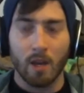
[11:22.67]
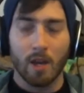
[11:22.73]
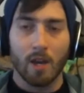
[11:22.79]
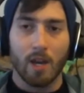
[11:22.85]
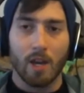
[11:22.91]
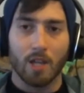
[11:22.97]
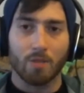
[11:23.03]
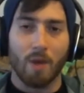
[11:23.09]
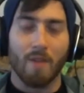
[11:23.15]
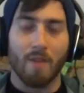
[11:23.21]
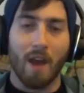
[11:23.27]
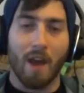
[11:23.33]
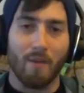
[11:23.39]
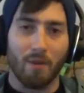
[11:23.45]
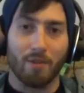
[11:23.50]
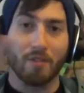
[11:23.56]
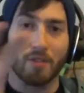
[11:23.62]
So I have
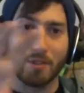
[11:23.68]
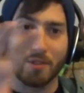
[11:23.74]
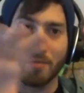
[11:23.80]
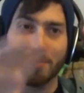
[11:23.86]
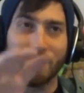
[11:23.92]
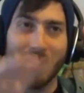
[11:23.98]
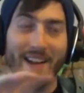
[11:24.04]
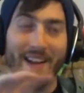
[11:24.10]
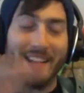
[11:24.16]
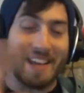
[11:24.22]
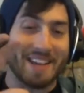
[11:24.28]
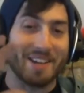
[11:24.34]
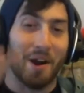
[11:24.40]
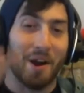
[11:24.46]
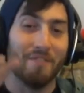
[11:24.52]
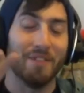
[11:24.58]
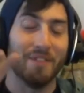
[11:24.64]
everything that's really
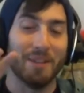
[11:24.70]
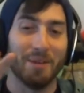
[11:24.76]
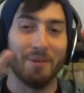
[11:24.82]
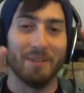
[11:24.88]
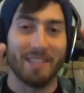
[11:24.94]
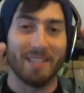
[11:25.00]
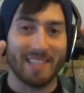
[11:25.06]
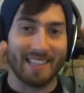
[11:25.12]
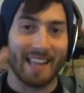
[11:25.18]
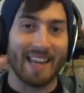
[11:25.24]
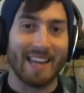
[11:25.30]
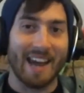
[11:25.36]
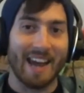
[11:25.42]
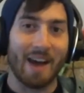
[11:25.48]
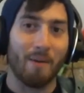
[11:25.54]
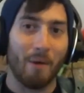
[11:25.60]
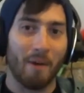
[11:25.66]
convolutedly laid
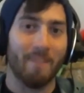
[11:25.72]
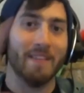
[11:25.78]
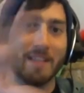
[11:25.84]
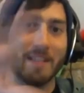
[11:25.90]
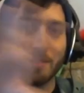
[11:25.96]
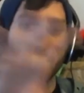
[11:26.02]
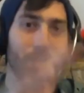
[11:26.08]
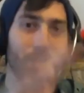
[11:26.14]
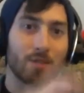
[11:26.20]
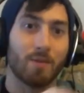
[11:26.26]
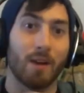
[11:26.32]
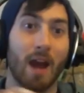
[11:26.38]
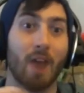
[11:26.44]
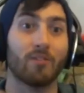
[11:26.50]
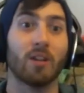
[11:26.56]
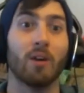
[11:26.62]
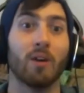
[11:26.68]
out on this one screen. I
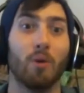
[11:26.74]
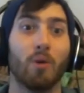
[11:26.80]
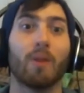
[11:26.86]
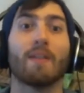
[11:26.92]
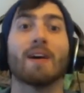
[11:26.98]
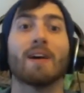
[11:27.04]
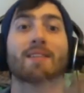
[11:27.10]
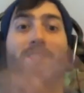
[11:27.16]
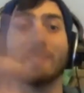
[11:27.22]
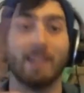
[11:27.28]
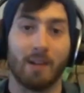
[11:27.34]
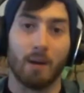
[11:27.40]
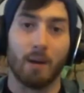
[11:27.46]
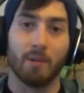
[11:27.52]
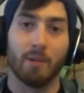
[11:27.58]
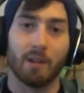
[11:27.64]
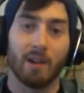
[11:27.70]
have to get all of that set
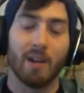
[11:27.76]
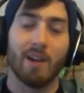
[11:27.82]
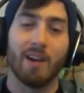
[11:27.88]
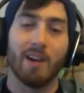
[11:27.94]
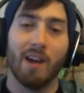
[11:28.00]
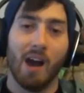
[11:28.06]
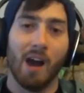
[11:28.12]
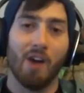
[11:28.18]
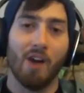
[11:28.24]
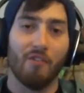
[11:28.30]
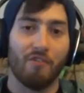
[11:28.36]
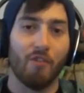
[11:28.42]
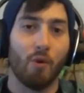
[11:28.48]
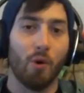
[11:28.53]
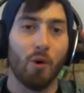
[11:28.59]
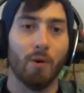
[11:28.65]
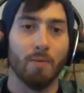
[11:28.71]
up uh,
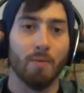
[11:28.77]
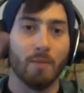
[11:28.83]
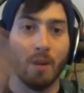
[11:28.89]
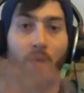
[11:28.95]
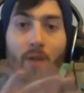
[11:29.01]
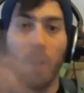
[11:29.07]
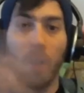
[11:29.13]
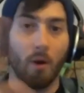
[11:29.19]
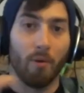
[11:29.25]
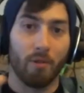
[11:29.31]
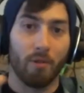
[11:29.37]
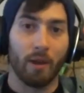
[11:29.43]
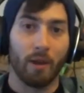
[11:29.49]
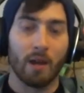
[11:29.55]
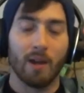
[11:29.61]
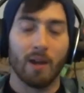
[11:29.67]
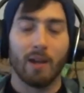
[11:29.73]
for, you know, the whole
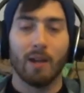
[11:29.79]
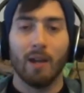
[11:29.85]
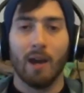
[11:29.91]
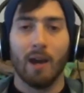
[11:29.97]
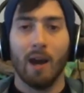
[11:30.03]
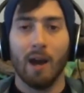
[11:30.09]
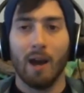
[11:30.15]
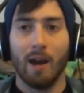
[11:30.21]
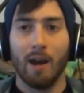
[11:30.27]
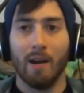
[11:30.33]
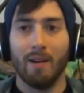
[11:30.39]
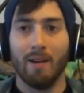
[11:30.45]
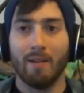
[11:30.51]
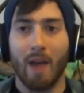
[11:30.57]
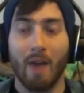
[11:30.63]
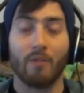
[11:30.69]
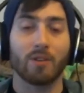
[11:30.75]
thing. Uh,
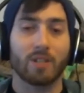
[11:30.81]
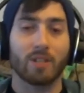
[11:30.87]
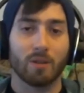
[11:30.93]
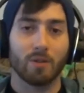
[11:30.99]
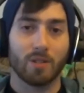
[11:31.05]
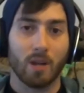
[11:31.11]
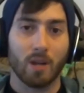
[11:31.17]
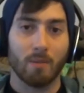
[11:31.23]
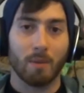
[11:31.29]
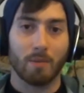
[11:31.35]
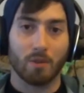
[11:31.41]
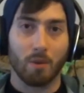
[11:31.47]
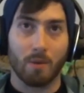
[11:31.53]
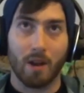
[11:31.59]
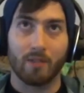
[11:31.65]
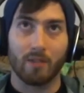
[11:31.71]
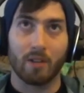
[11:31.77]
every single time I'm
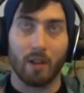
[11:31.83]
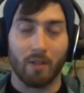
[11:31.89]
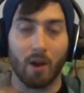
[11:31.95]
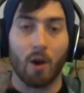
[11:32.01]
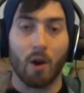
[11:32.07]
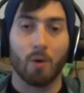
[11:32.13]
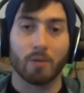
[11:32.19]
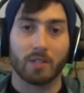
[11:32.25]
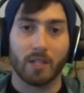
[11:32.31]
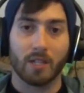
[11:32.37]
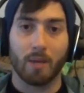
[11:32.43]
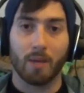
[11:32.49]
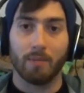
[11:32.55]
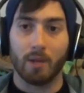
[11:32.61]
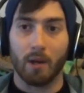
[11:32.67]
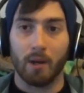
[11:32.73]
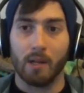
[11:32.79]
streaming, I have to get the whole
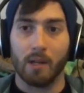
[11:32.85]
setup done.